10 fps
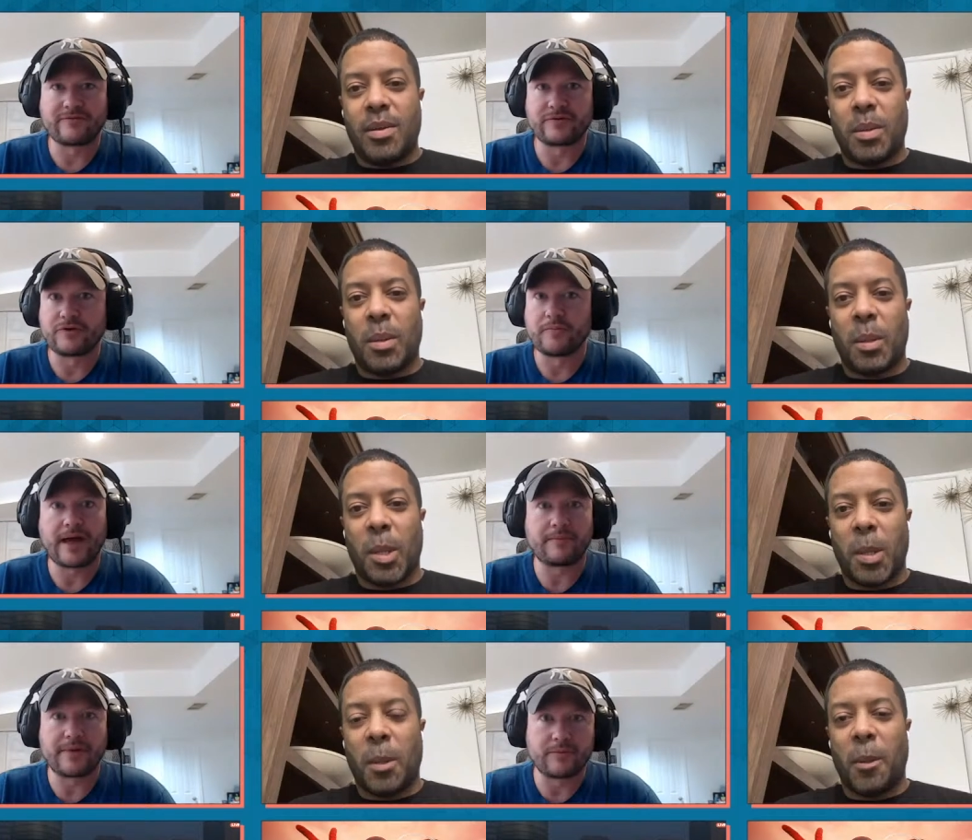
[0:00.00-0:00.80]
Speaker 1: have a new
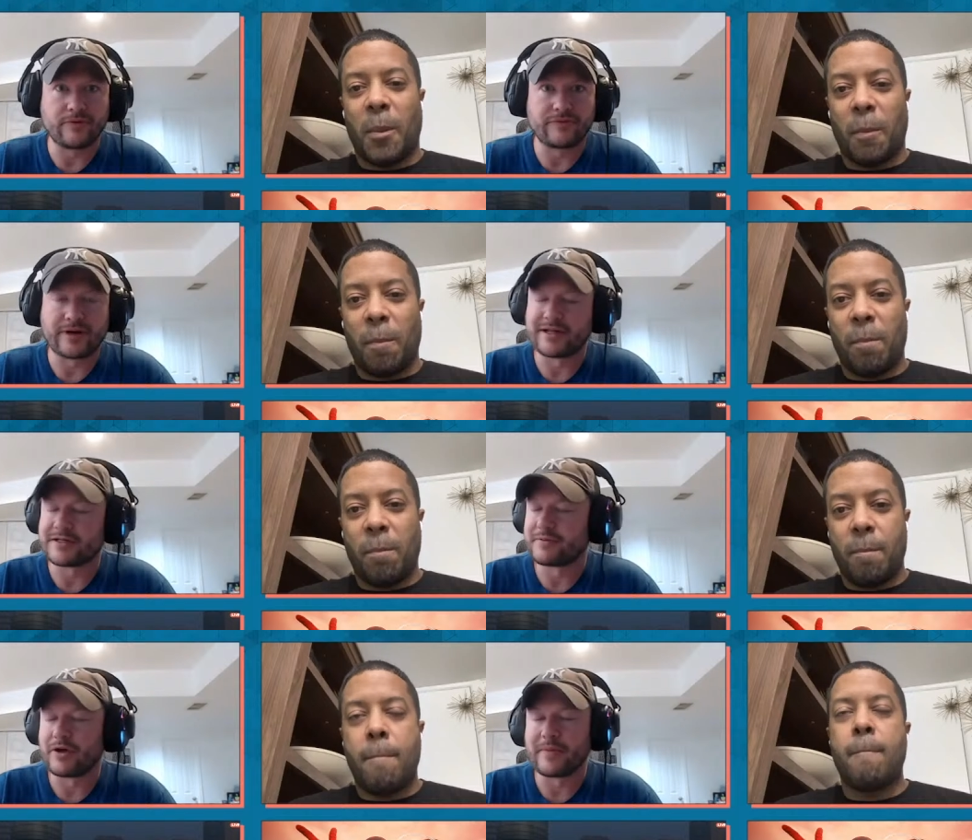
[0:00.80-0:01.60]
Batman movie on
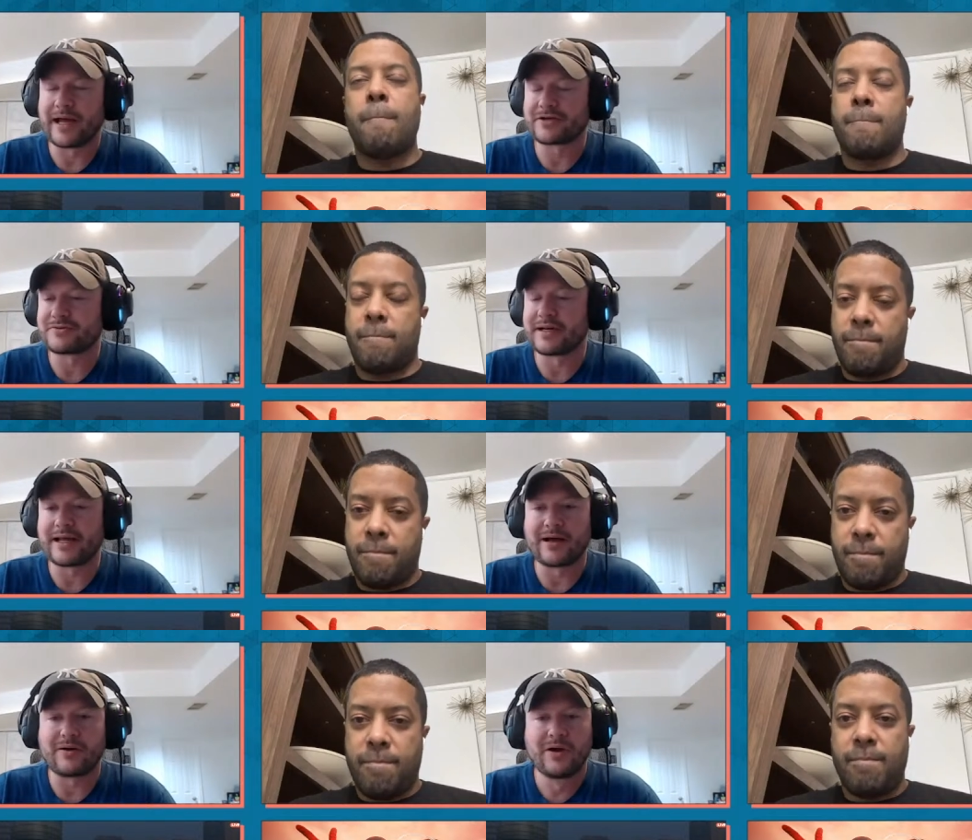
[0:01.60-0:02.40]
HBO Max right
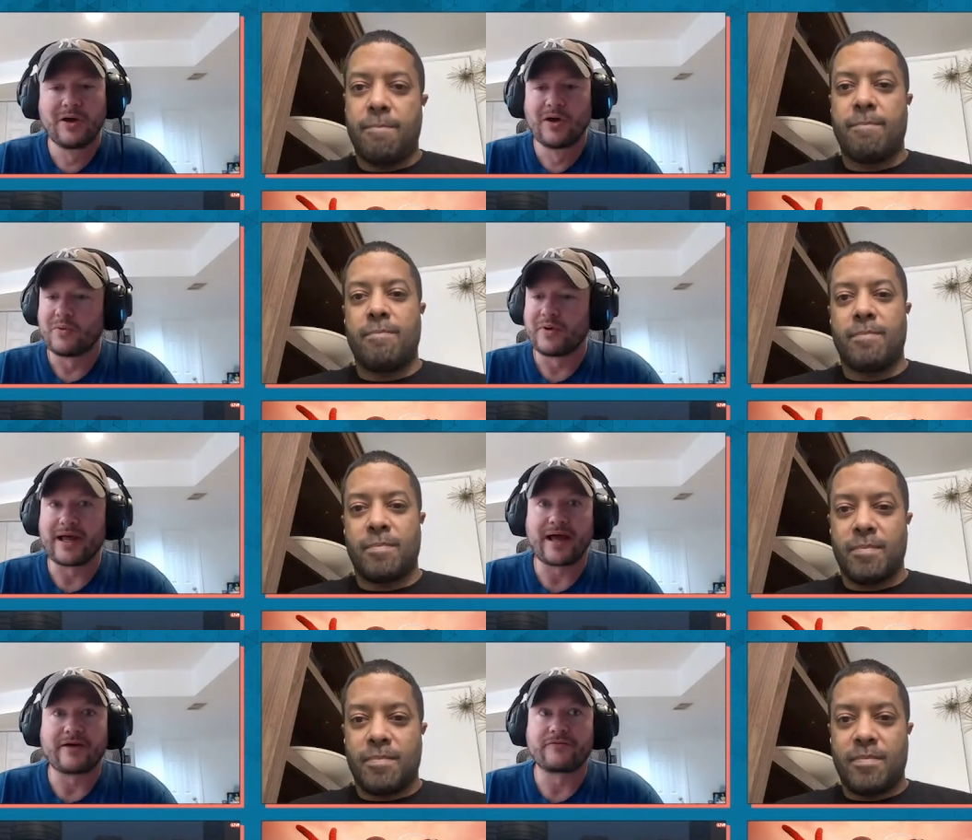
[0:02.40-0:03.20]
now. We
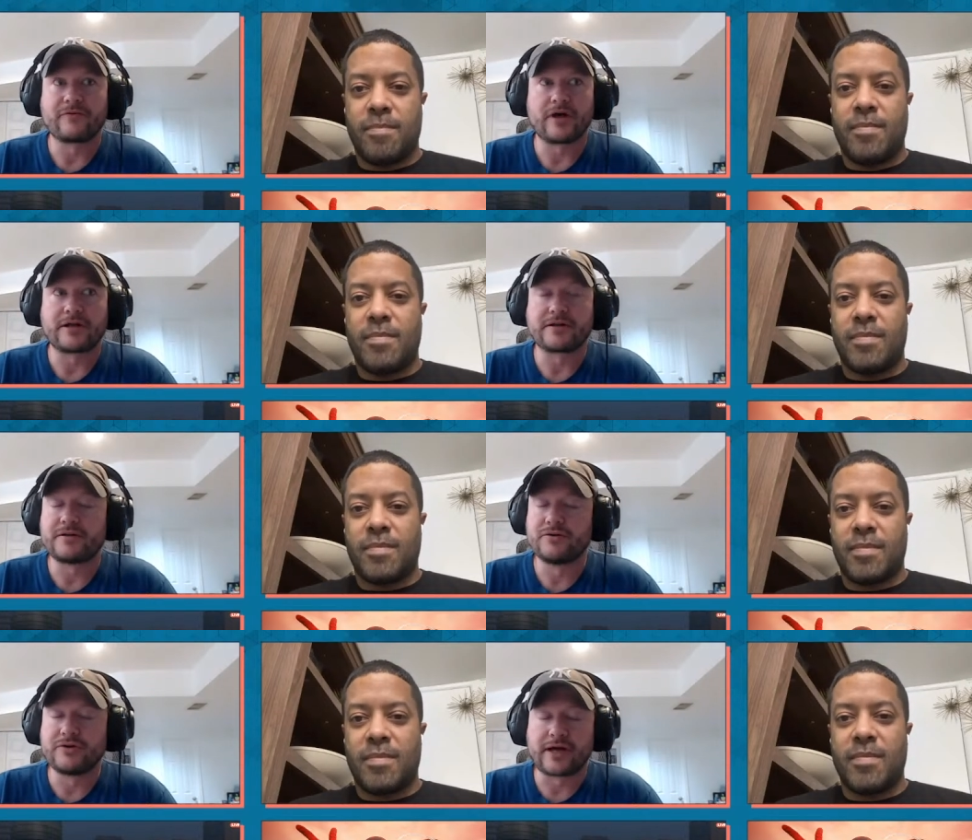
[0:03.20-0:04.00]
have a
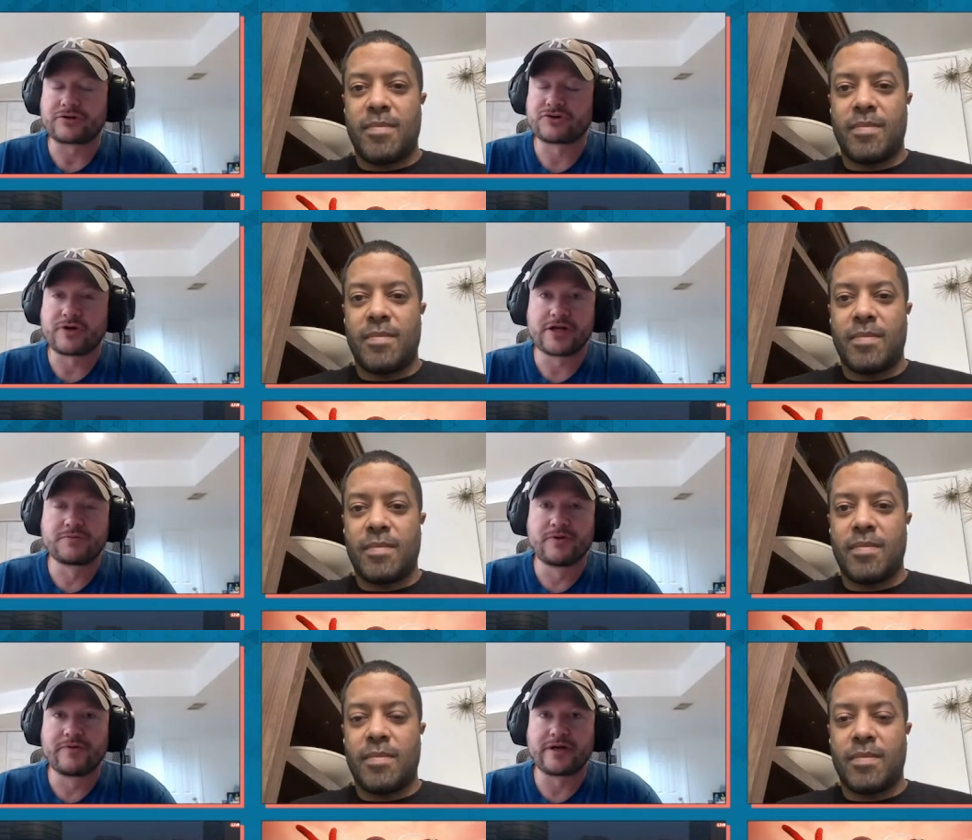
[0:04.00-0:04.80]
new Doctor
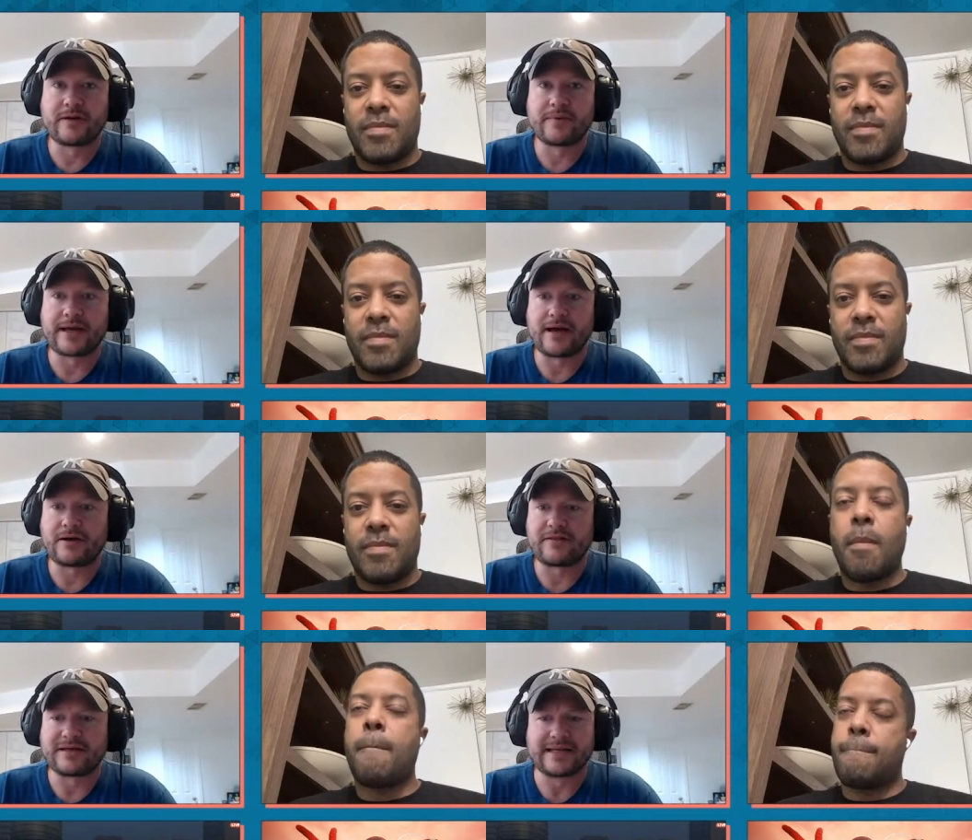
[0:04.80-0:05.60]
Strange movie coming
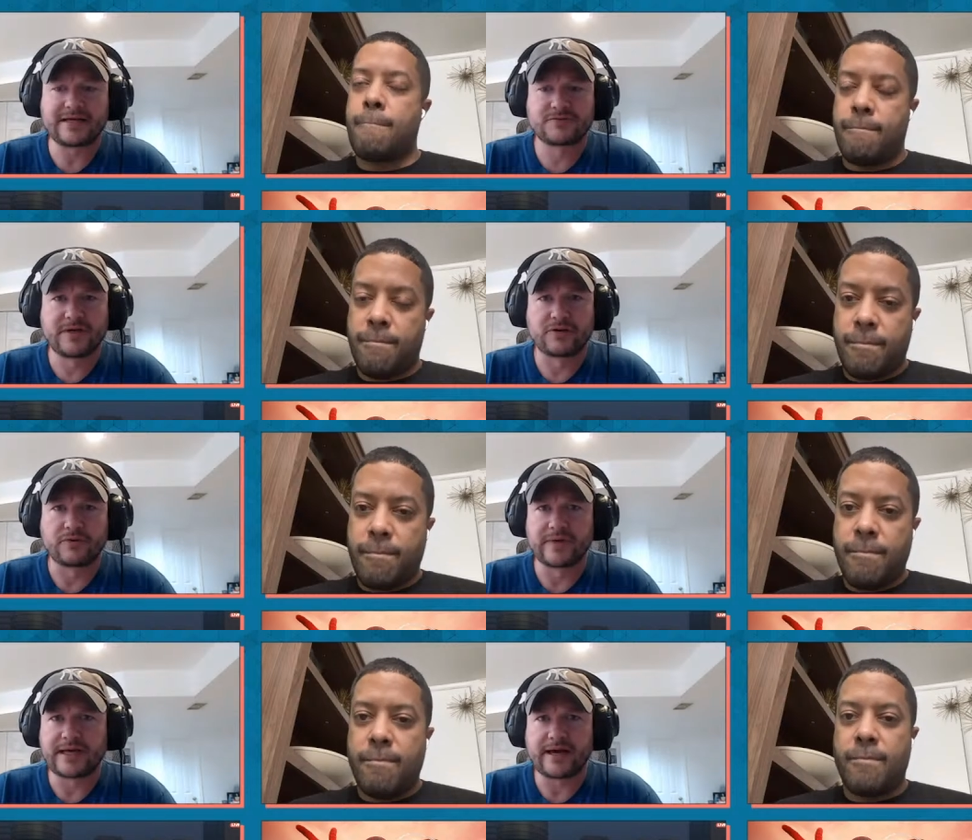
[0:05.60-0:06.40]
out. I think next week or
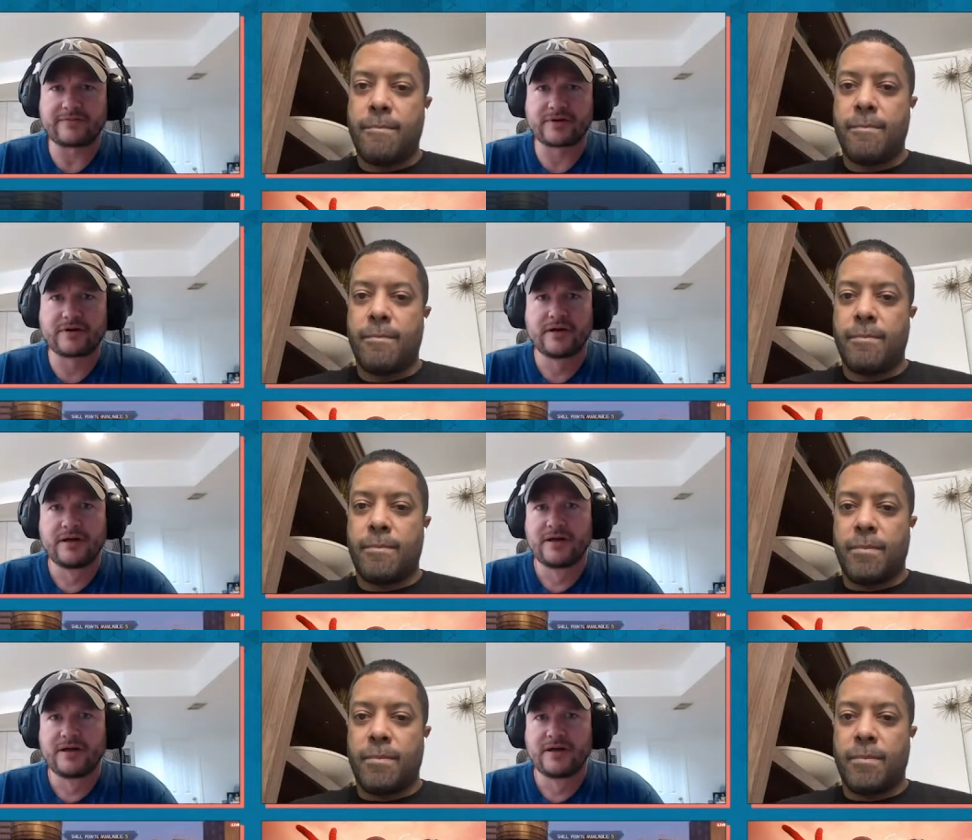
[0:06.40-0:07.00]
the week after.